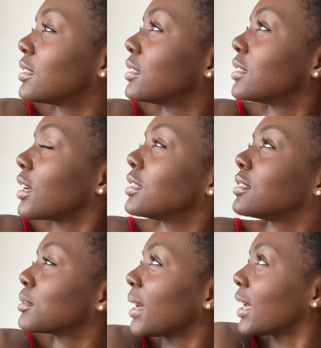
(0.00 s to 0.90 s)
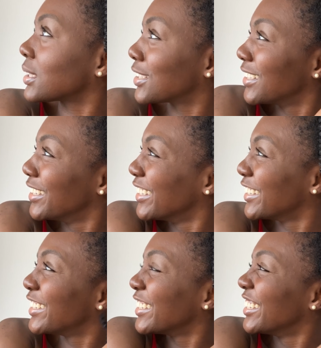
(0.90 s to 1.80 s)
you're actually going to aid
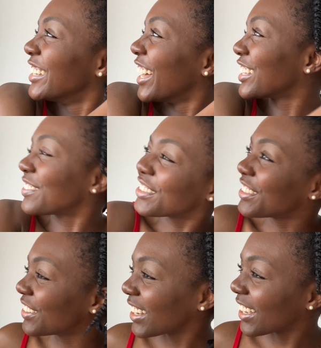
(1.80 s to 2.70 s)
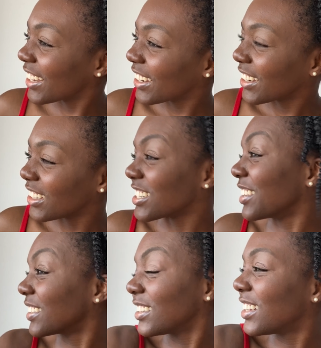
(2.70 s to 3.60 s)
your hair in shrinking, because
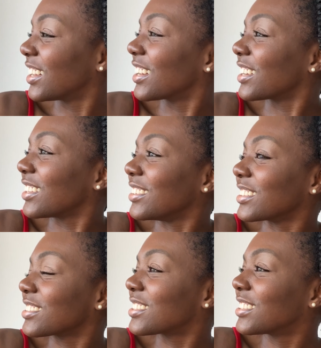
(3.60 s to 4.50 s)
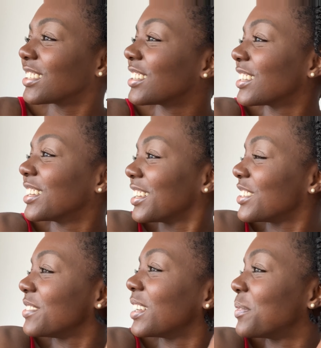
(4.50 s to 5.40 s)
our hair is coily and kinky.
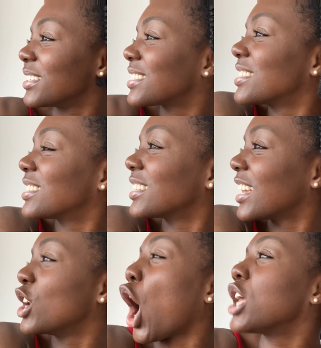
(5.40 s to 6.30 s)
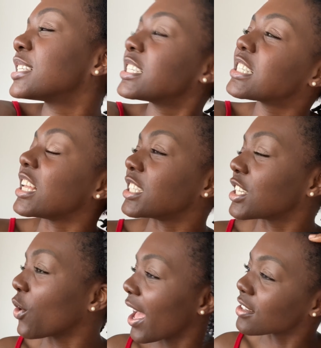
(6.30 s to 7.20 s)
Gets inside water, it
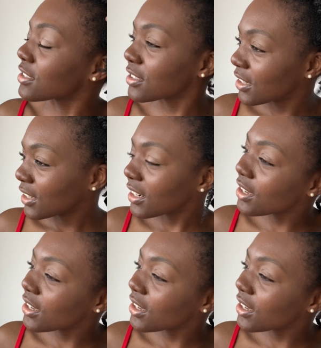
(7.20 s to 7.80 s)
shrinks, right?